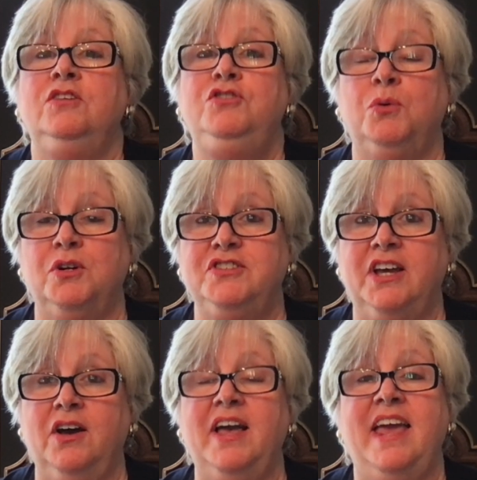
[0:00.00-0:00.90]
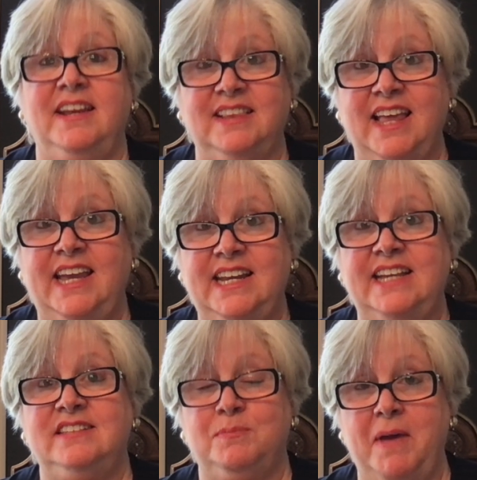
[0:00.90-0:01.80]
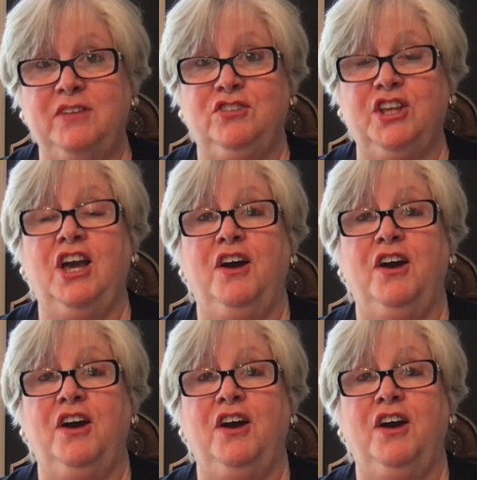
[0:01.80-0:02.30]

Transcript: Georgia and Atlanta especially